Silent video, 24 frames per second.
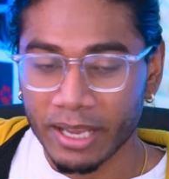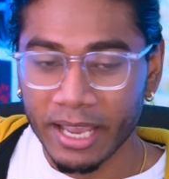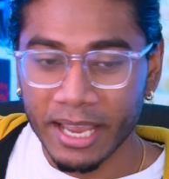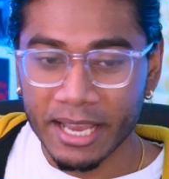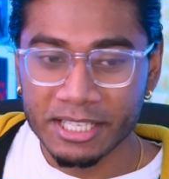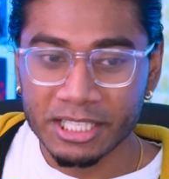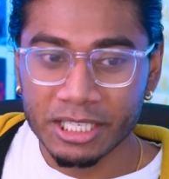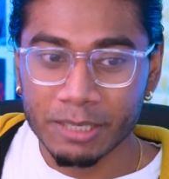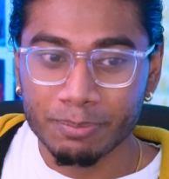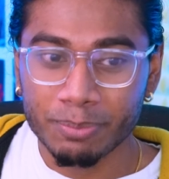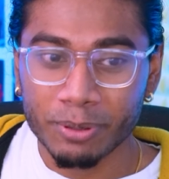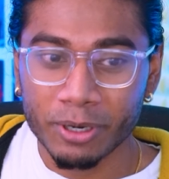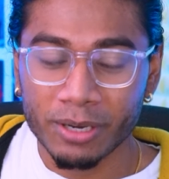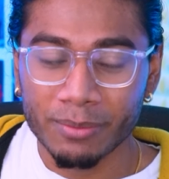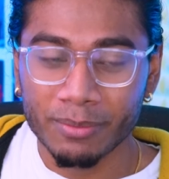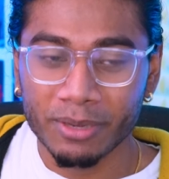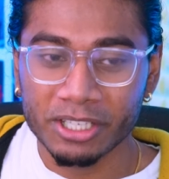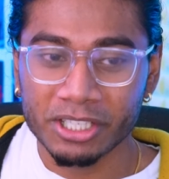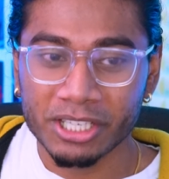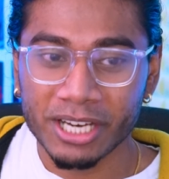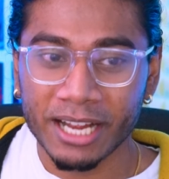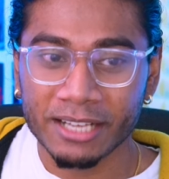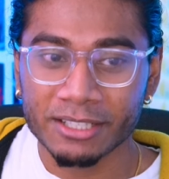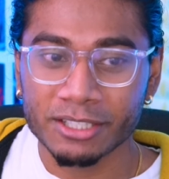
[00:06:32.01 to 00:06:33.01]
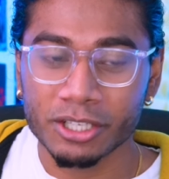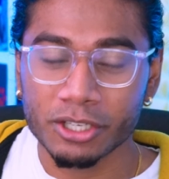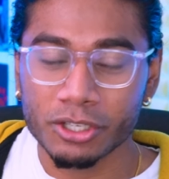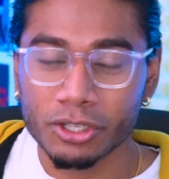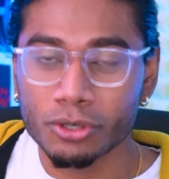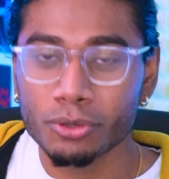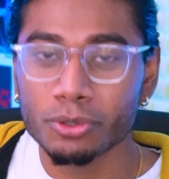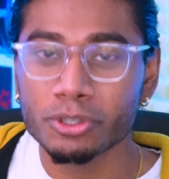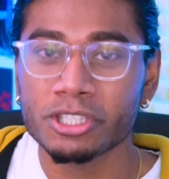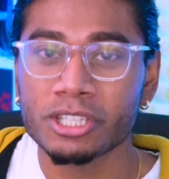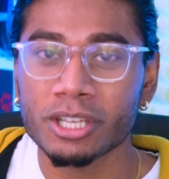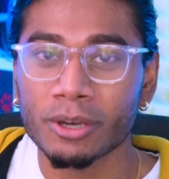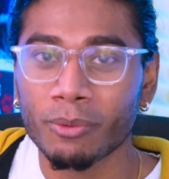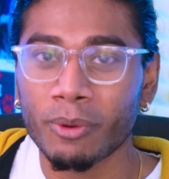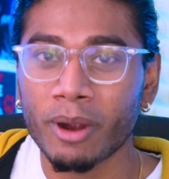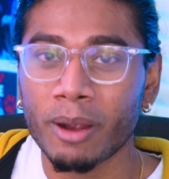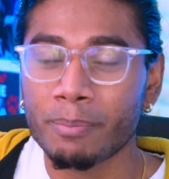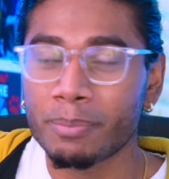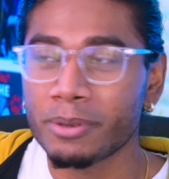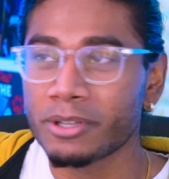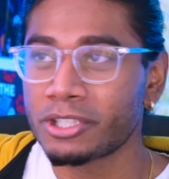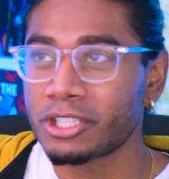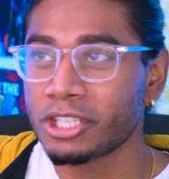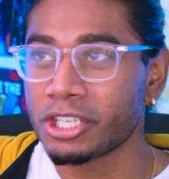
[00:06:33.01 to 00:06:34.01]
AZ pretty much had to use the
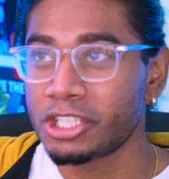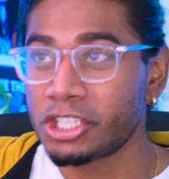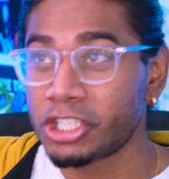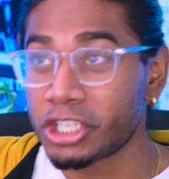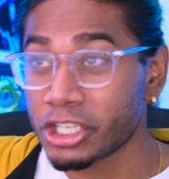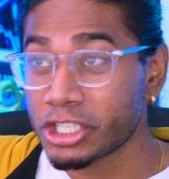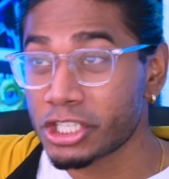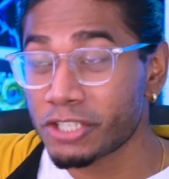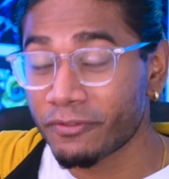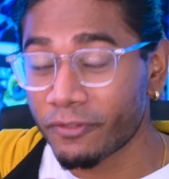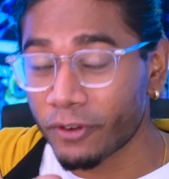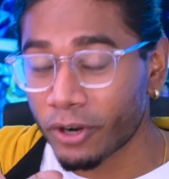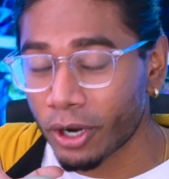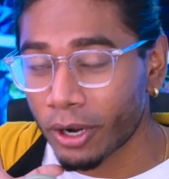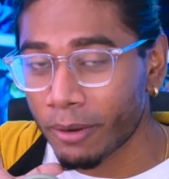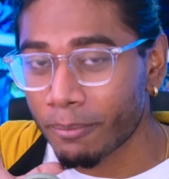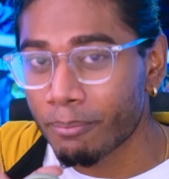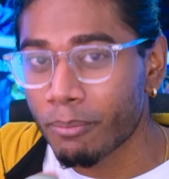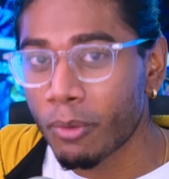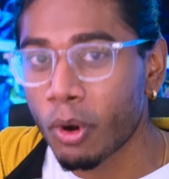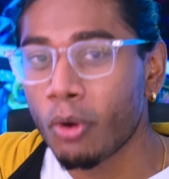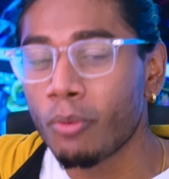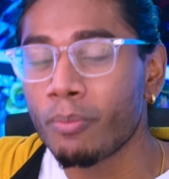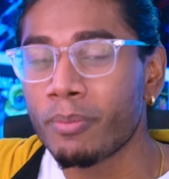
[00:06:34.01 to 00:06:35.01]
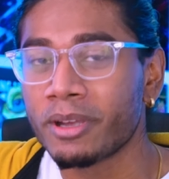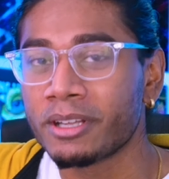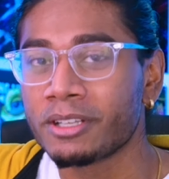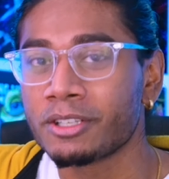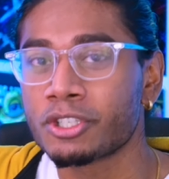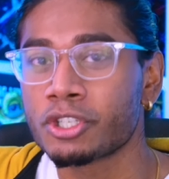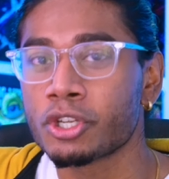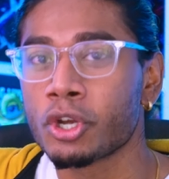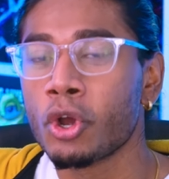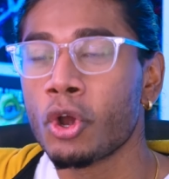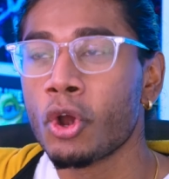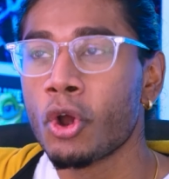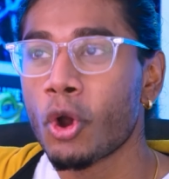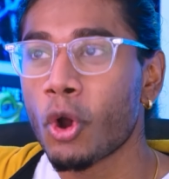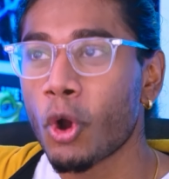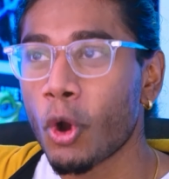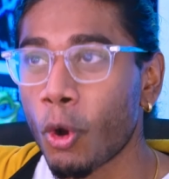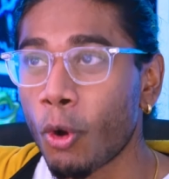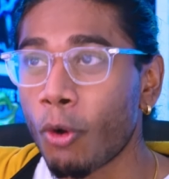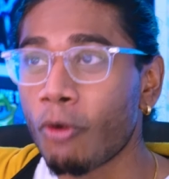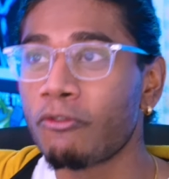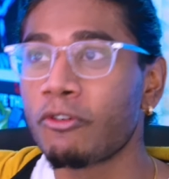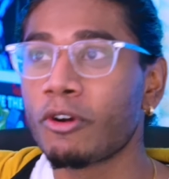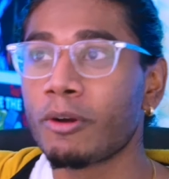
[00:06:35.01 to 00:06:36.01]
weapon to just for a moment
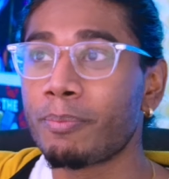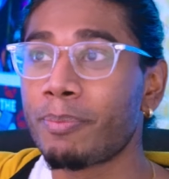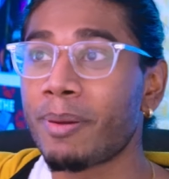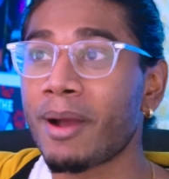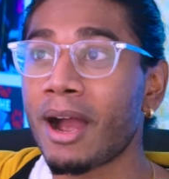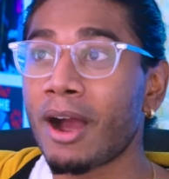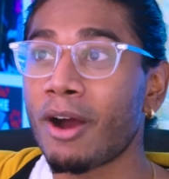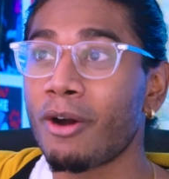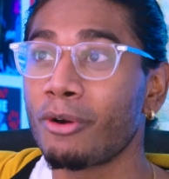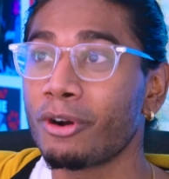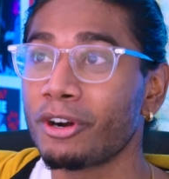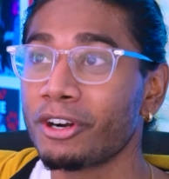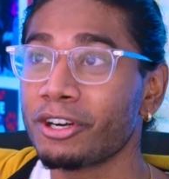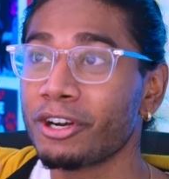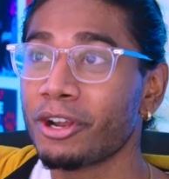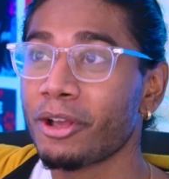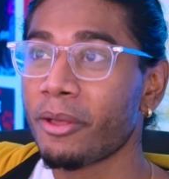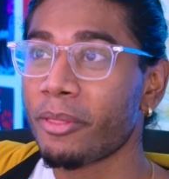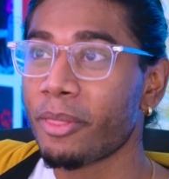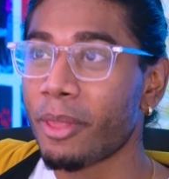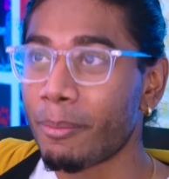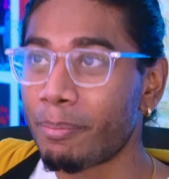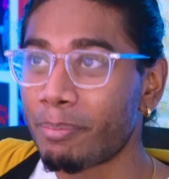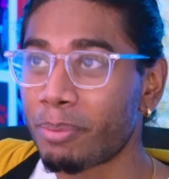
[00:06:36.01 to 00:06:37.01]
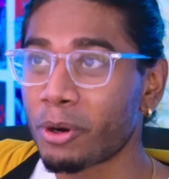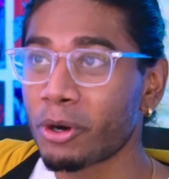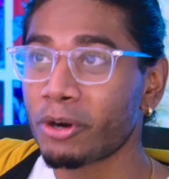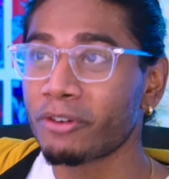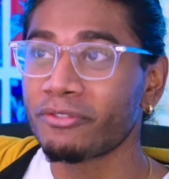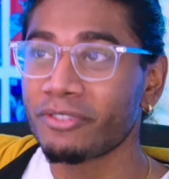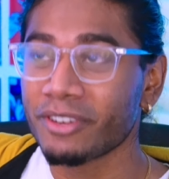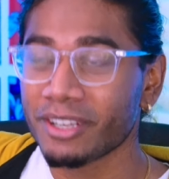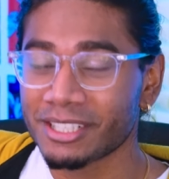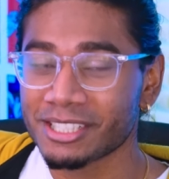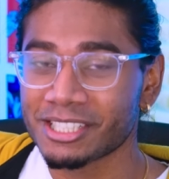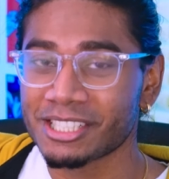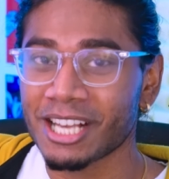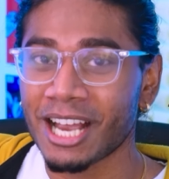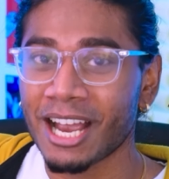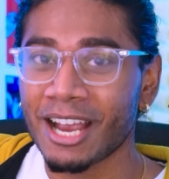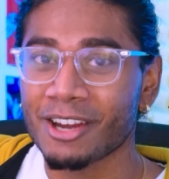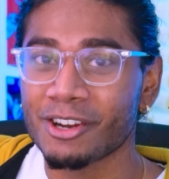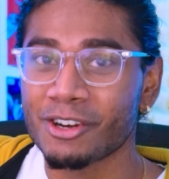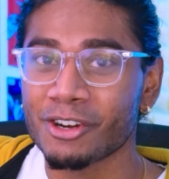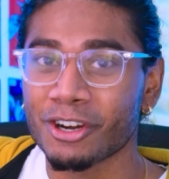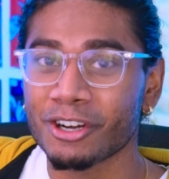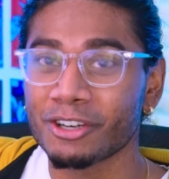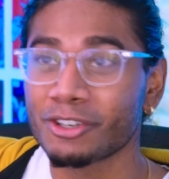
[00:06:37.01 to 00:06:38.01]
overpower the perfect
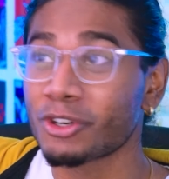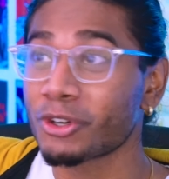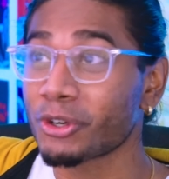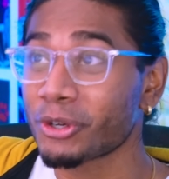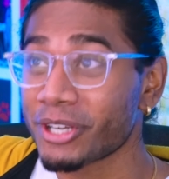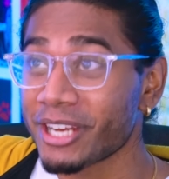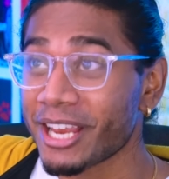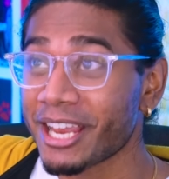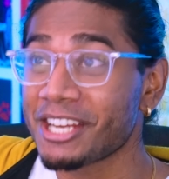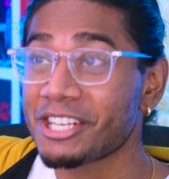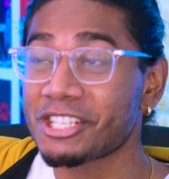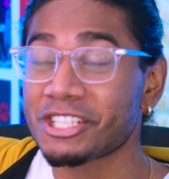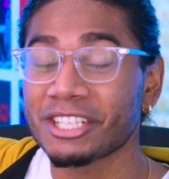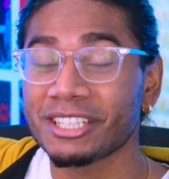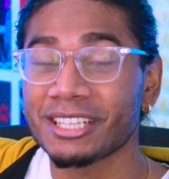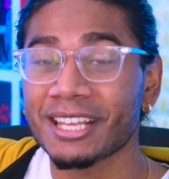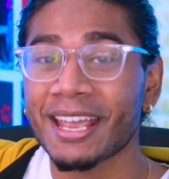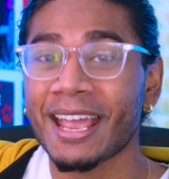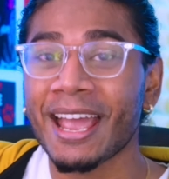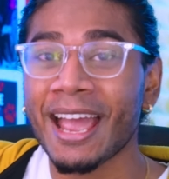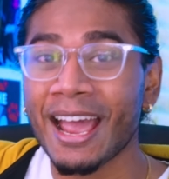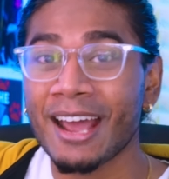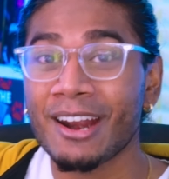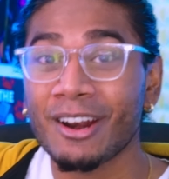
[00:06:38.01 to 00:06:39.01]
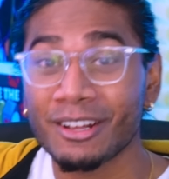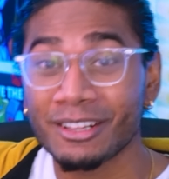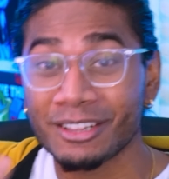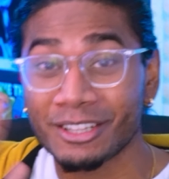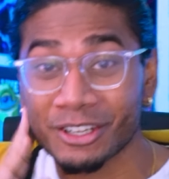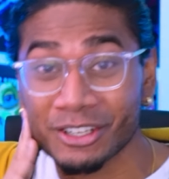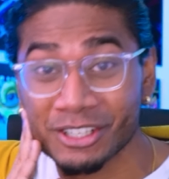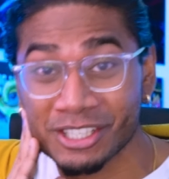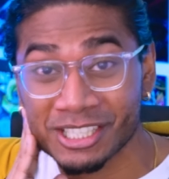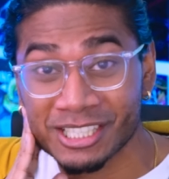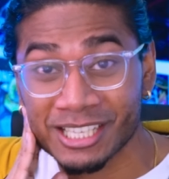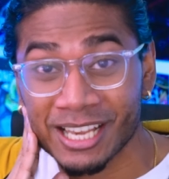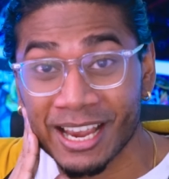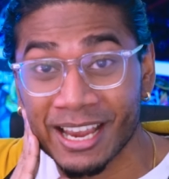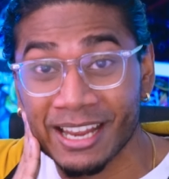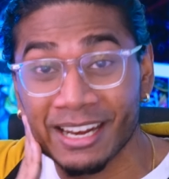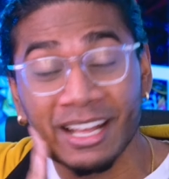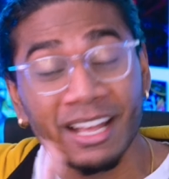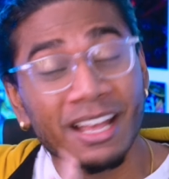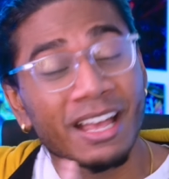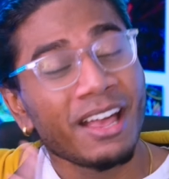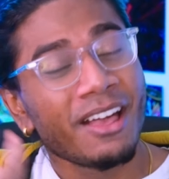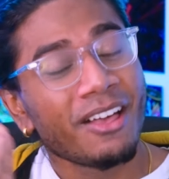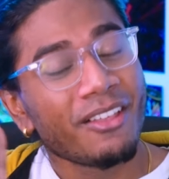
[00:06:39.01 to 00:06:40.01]
Zygarde creation they had on their side.